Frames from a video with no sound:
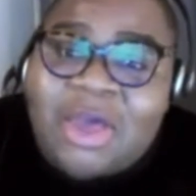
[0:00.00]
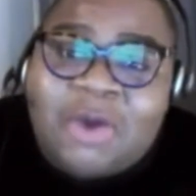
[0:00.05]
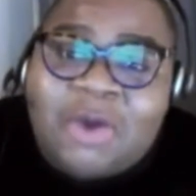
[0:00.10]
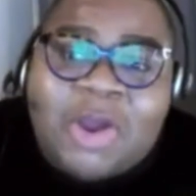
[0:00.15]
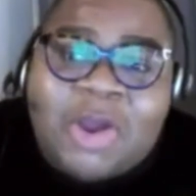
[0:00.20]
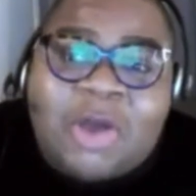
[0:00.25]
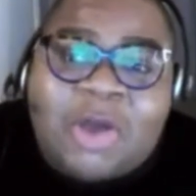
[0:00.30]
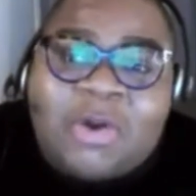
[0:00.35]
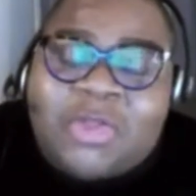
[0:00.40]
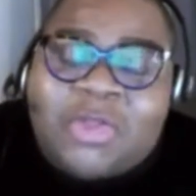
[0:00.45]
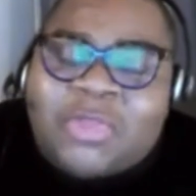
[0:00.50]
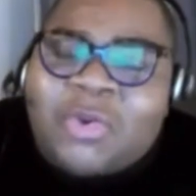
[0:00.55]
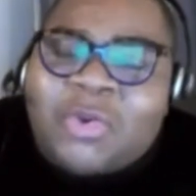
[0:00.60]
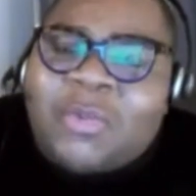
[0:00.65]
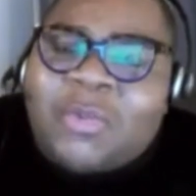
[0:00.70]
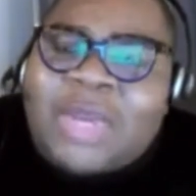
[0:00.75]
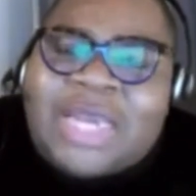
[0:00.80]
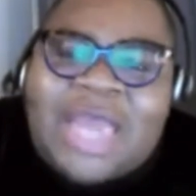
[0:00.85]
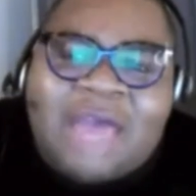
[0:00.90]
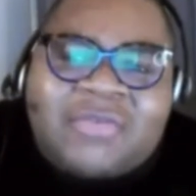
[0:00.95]
We're going through, and
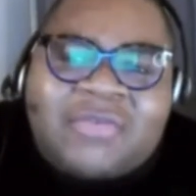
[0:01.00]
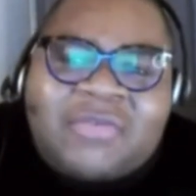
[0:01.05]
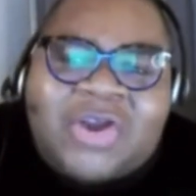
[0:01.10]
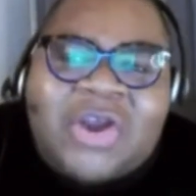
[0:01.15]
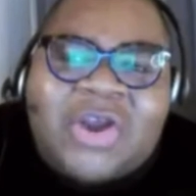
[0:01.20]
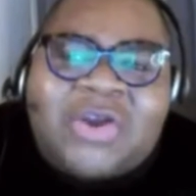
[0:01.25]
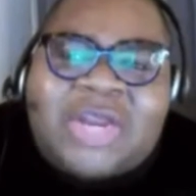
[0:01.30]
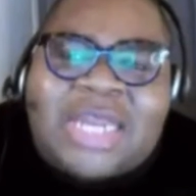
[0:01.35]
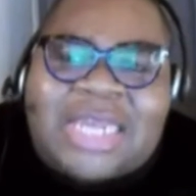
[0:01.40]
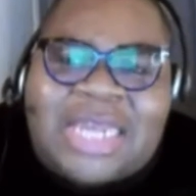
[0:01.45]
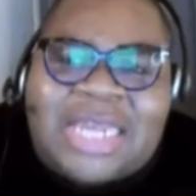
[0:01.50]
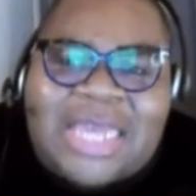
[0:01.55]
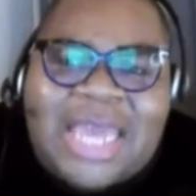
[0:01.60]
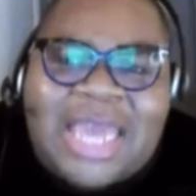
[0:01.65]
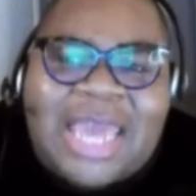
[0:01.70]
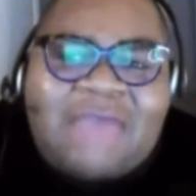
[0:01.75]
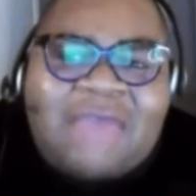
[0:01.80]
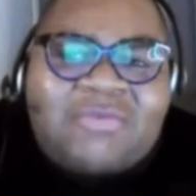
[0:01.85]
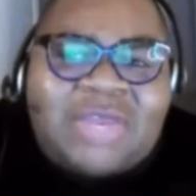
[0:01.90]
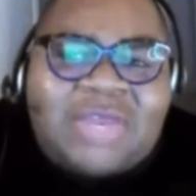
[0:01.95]
we never heard a
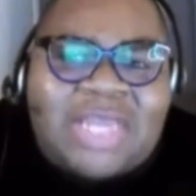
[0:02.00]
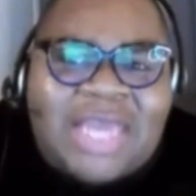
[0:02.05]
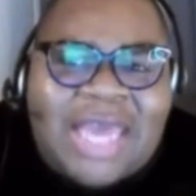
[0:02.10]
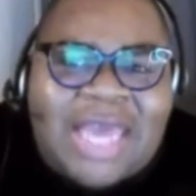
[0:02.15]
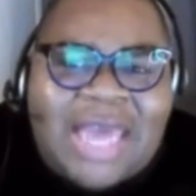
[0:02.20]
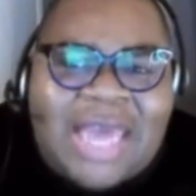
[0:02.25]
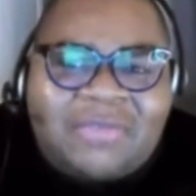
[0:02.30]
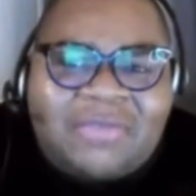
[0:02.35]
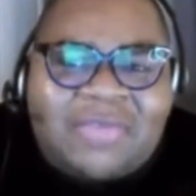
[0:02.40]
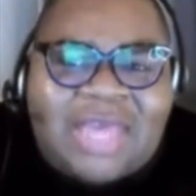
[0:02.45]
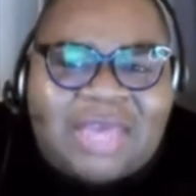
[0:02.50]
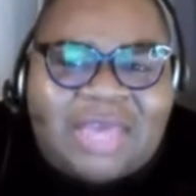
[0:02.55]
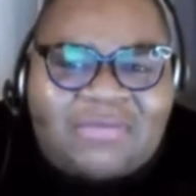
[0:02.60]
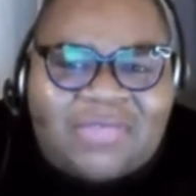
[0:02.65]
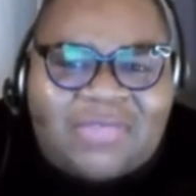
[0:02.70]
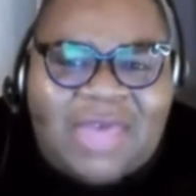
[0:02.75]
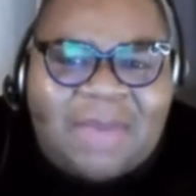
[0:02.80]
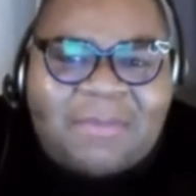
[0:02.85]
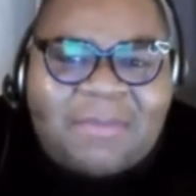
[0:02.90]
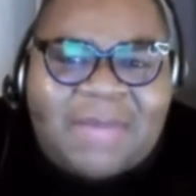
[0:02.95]
DA really kind of give
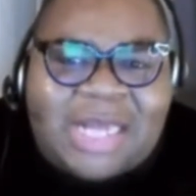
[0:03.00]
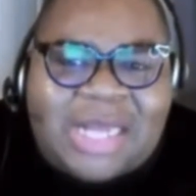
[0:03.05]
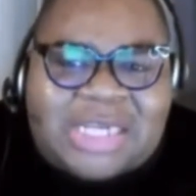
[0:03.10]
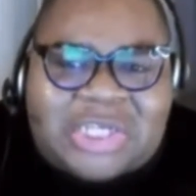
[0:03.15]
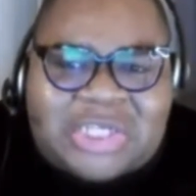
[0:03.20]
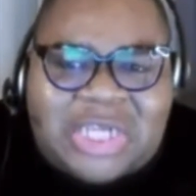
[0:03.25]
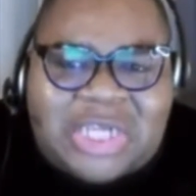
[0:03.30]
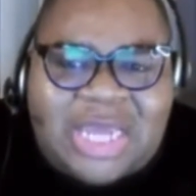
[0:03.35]
that much,